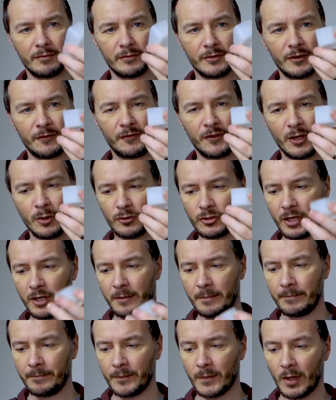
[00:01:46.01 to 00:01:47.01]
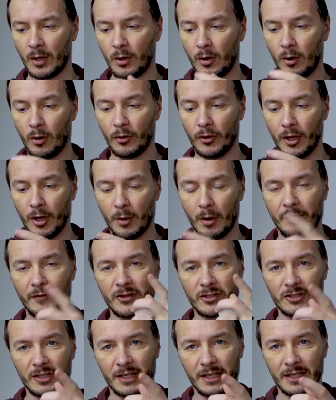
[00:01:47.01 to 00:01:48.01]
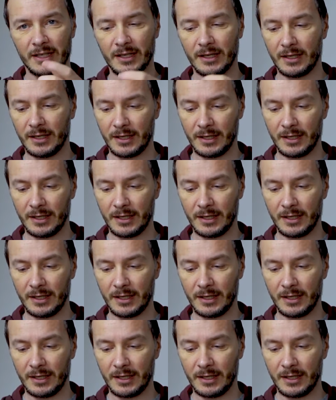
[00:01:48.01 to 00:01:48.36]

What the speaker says: diffuser, although obviously